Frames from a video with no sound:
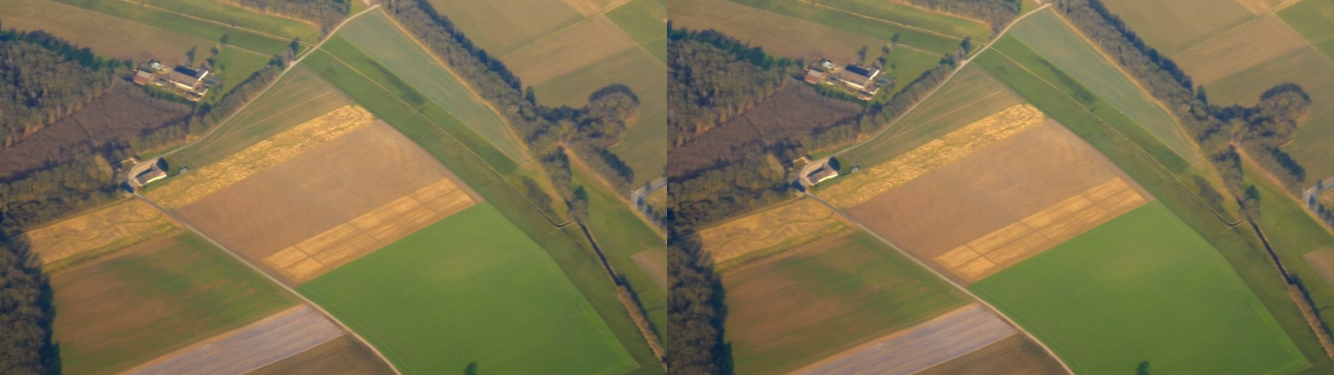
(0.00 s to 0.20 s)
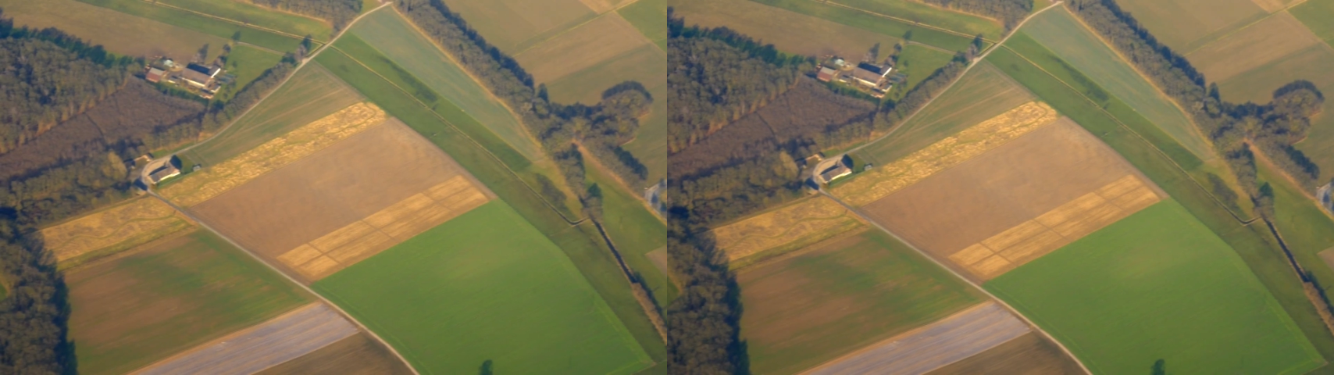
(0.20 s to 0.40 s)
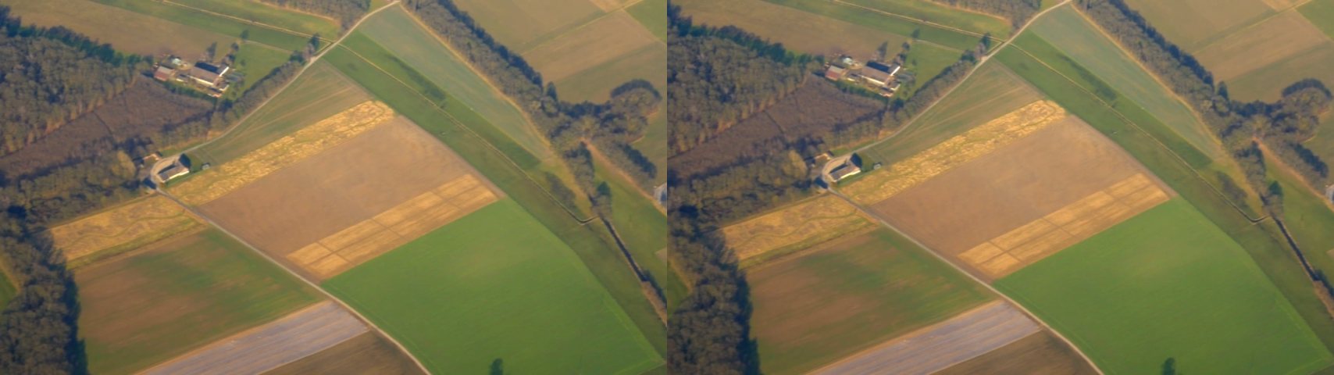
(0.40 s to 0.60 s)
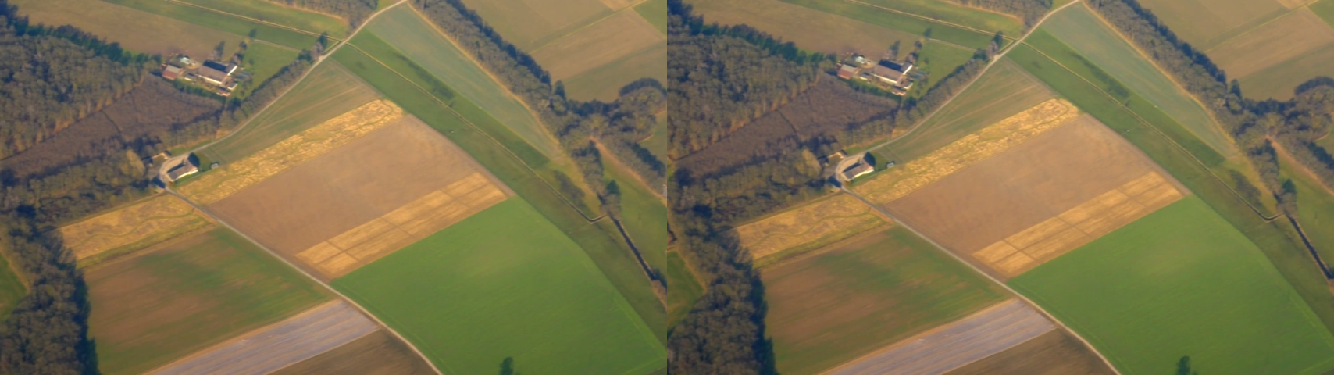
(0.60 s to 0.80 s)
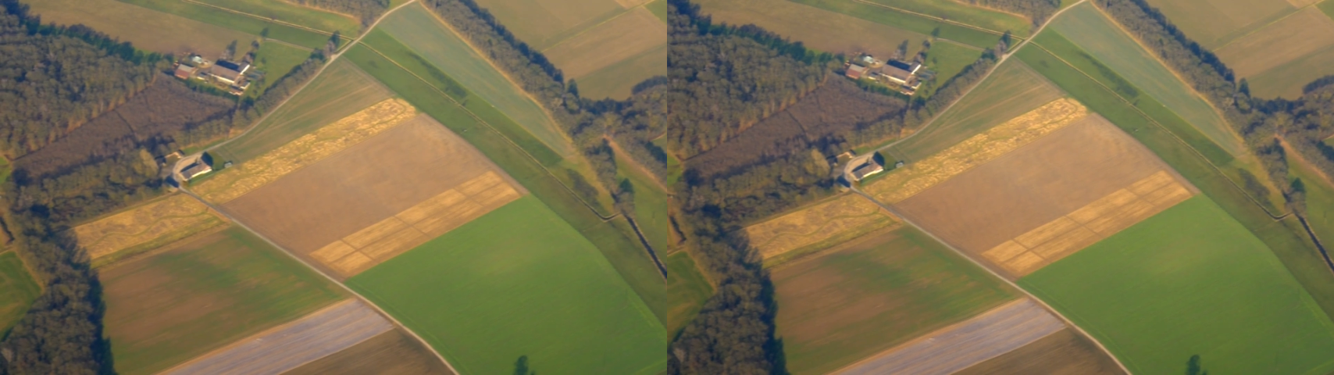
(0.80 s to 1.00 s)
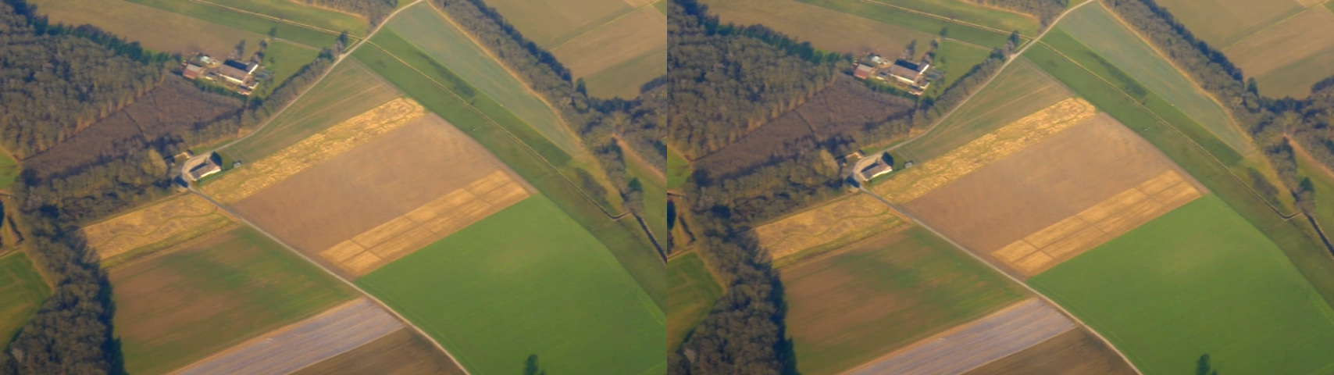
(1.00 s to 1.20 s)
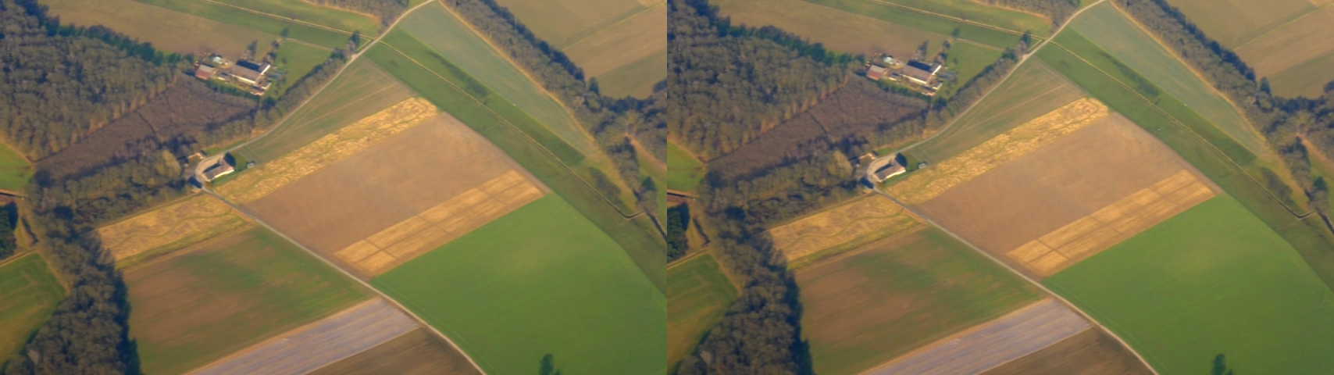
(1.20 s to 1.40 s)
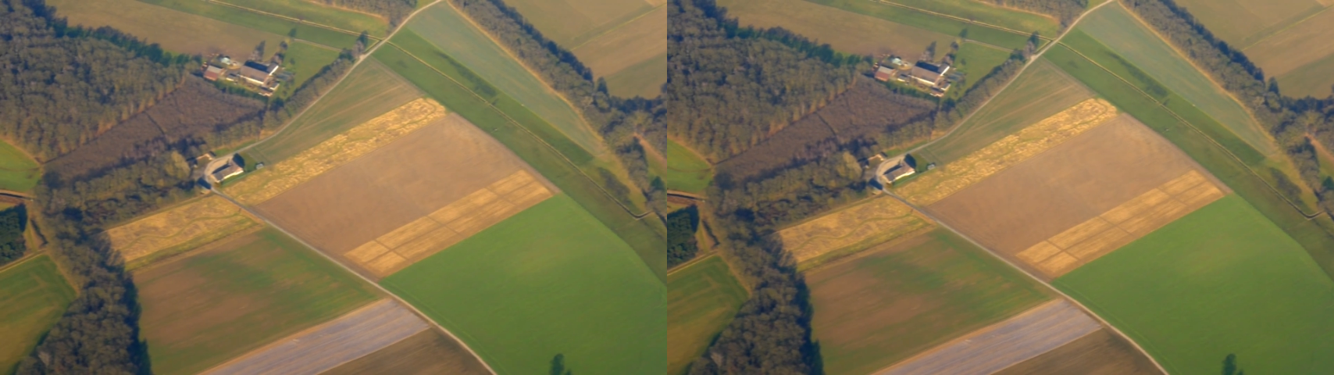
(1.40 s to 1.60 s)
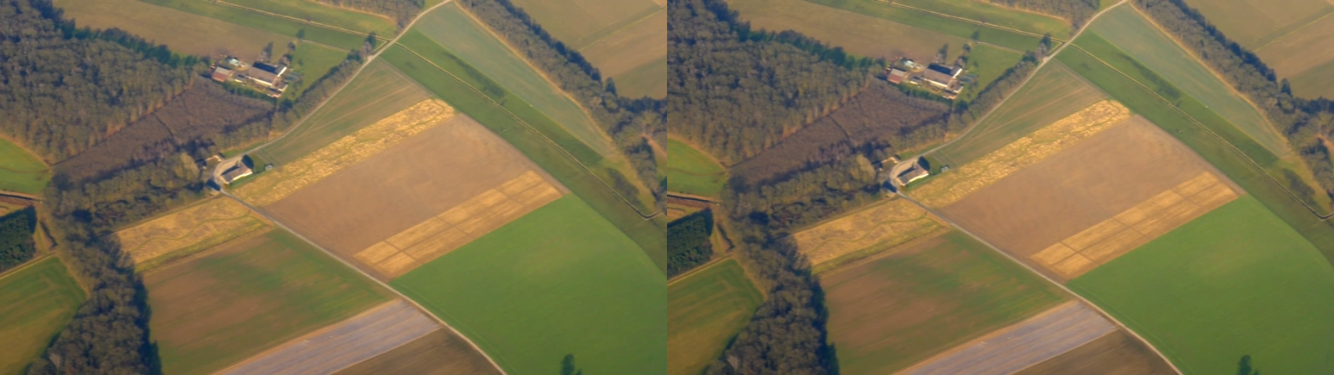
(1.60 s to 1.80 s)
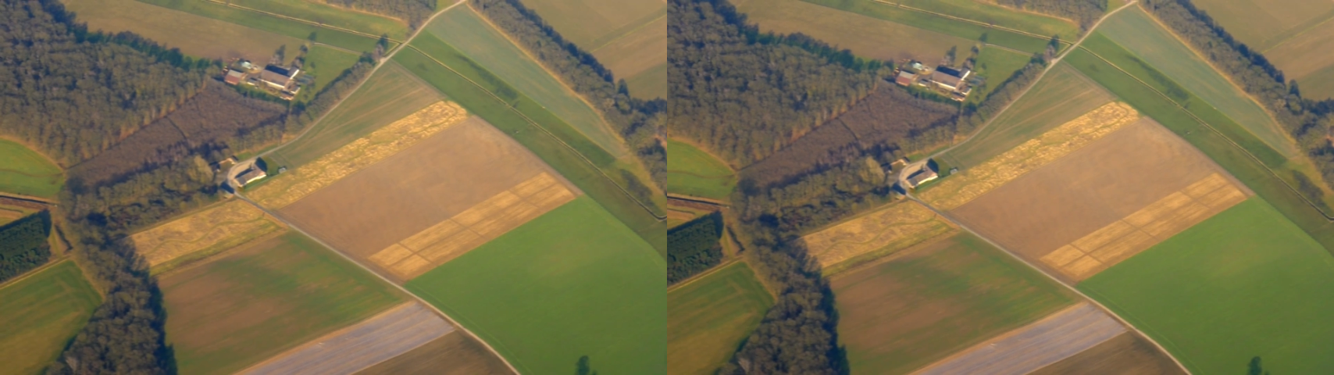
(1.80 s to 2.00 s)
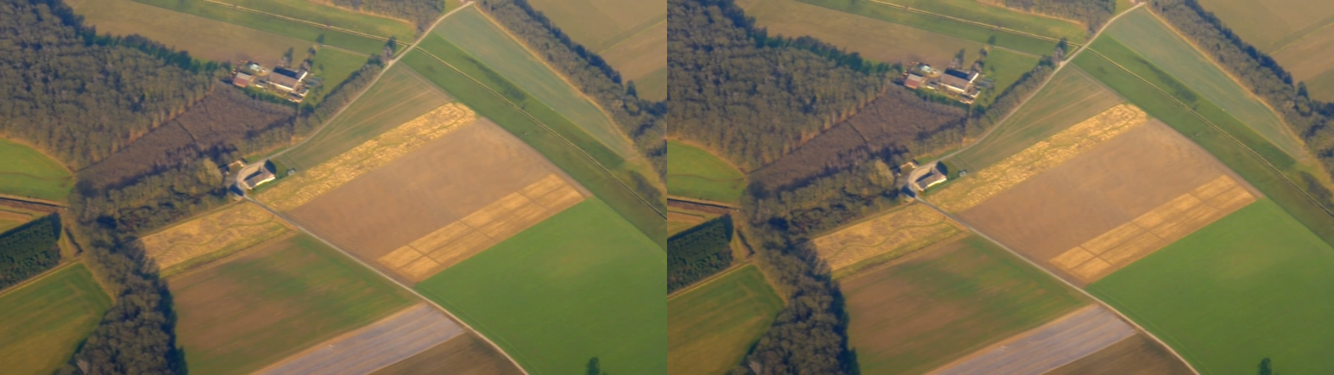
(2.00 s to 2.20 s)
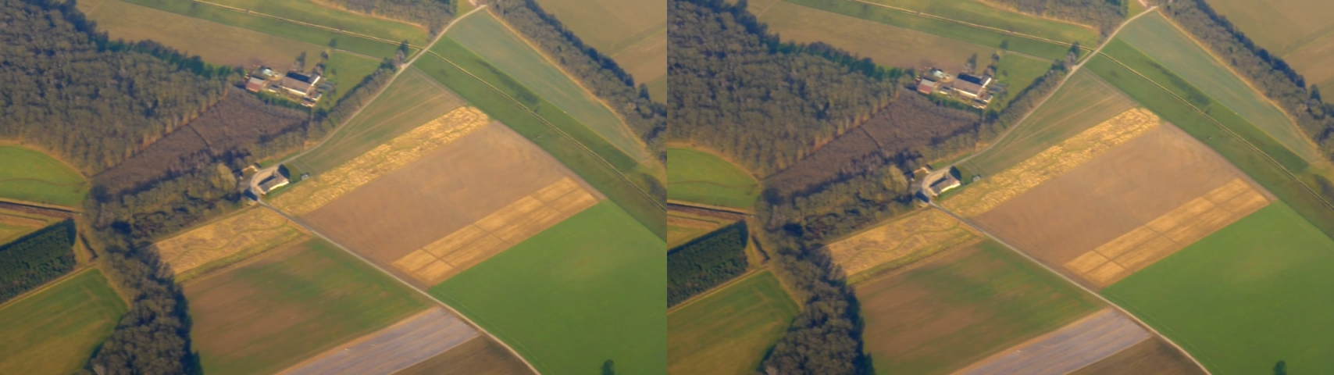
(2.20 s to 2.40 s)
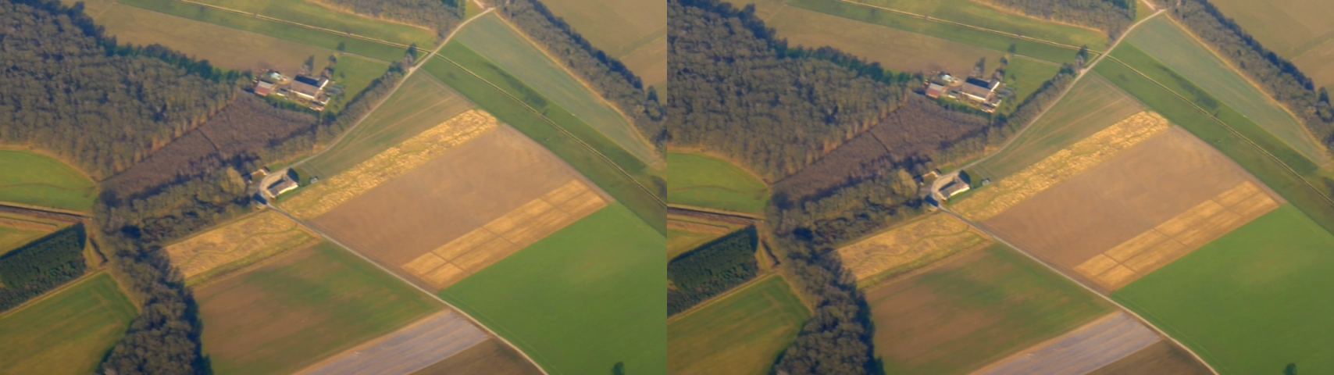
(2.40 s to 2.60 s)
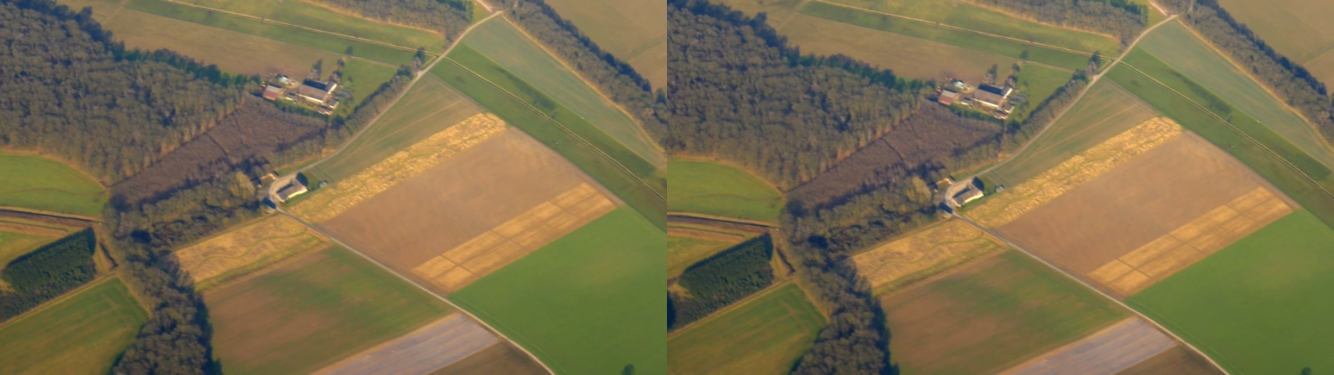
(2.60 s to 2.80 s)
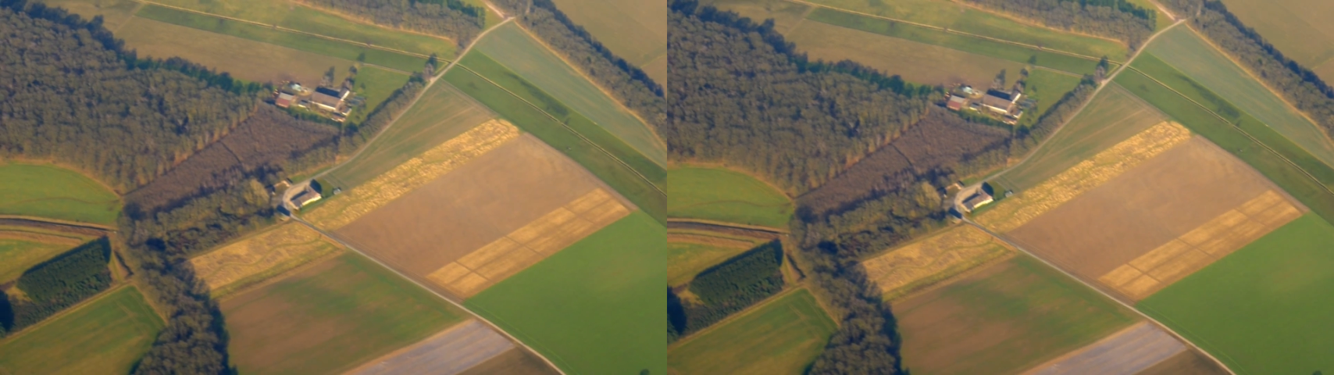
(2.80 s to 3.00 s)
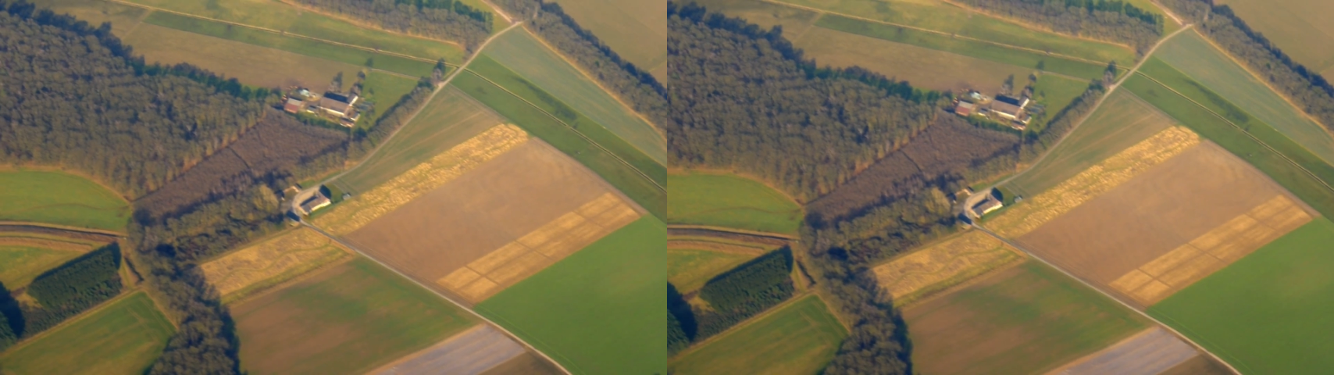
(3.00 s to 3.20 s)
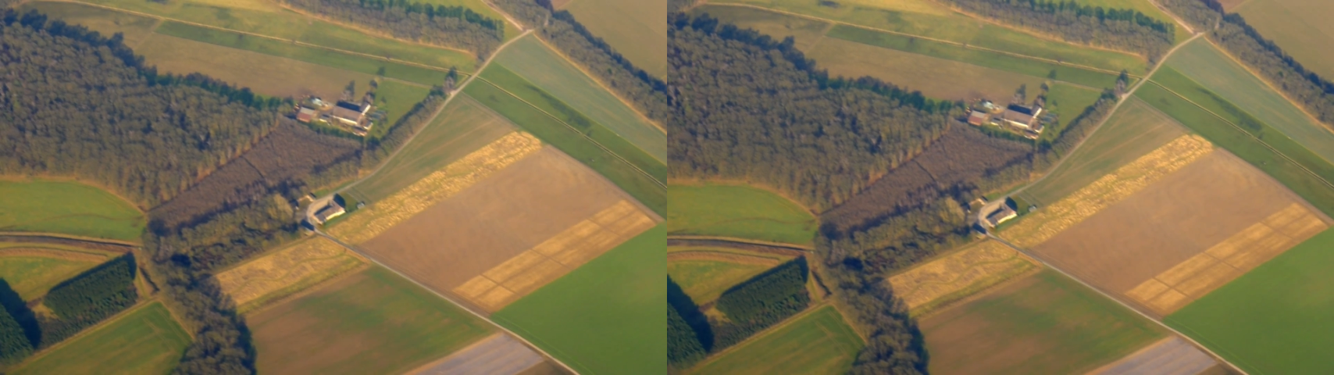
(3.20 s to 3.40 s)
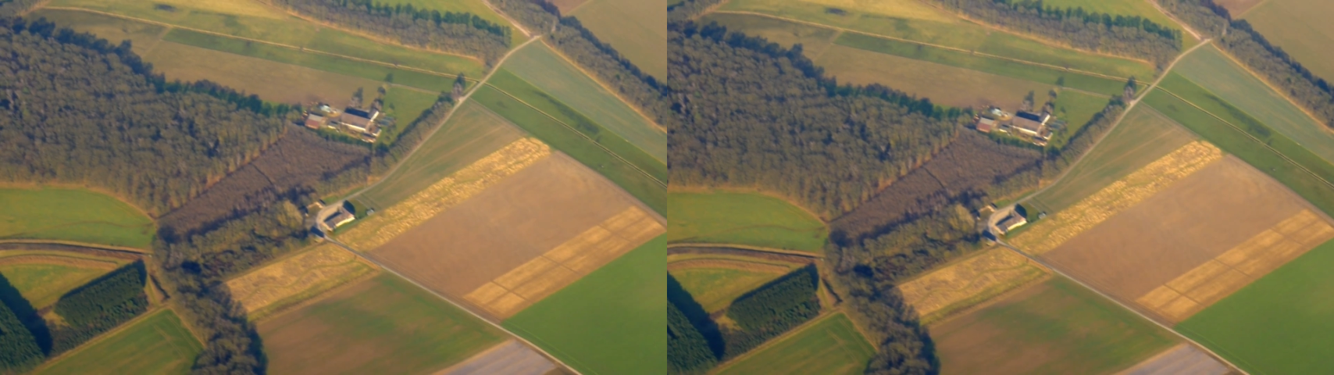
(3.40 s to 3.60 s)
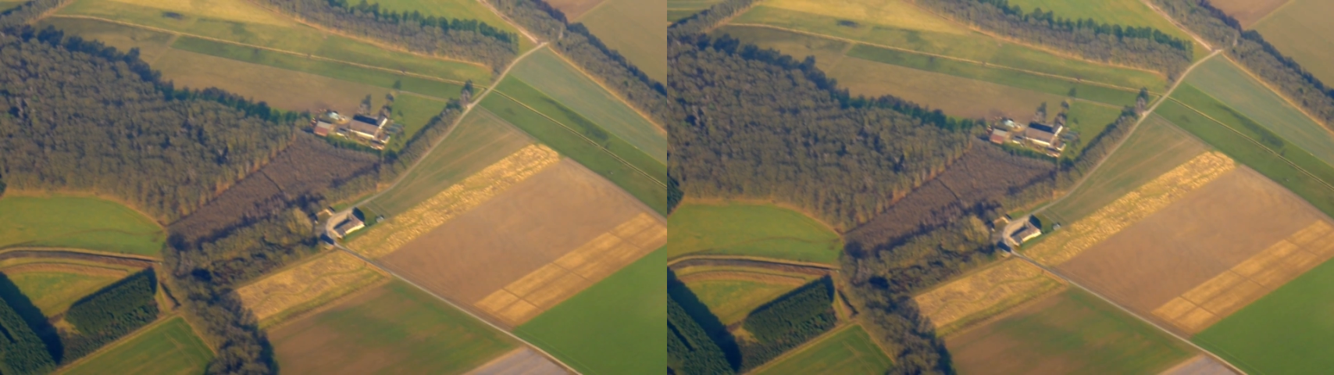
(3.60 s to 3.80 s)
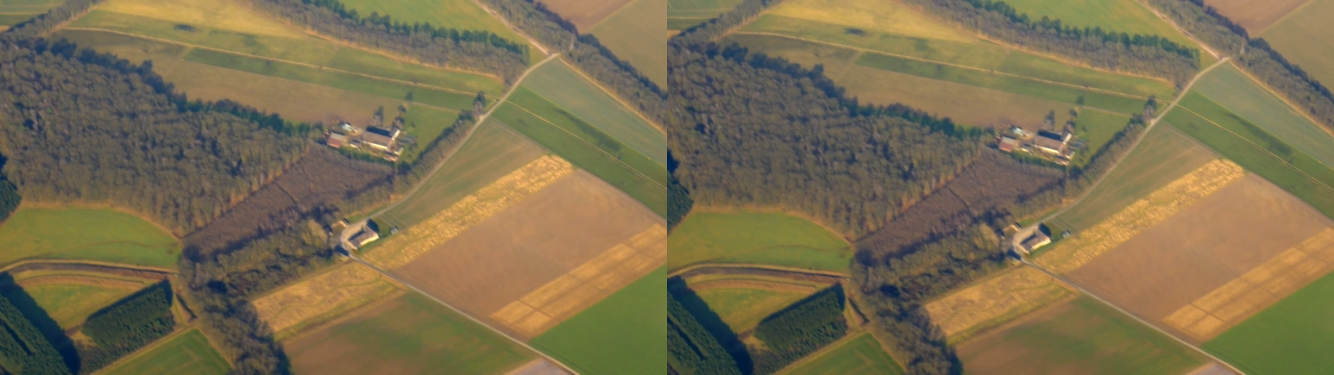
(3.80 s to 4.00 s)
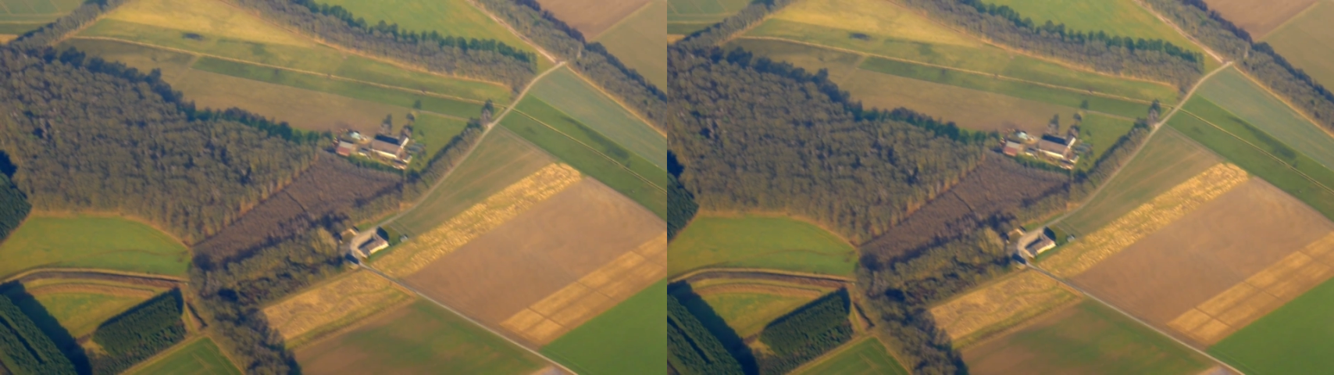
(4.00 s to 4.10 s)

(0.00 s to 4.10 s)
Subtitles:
Nobody's mouth can be seen.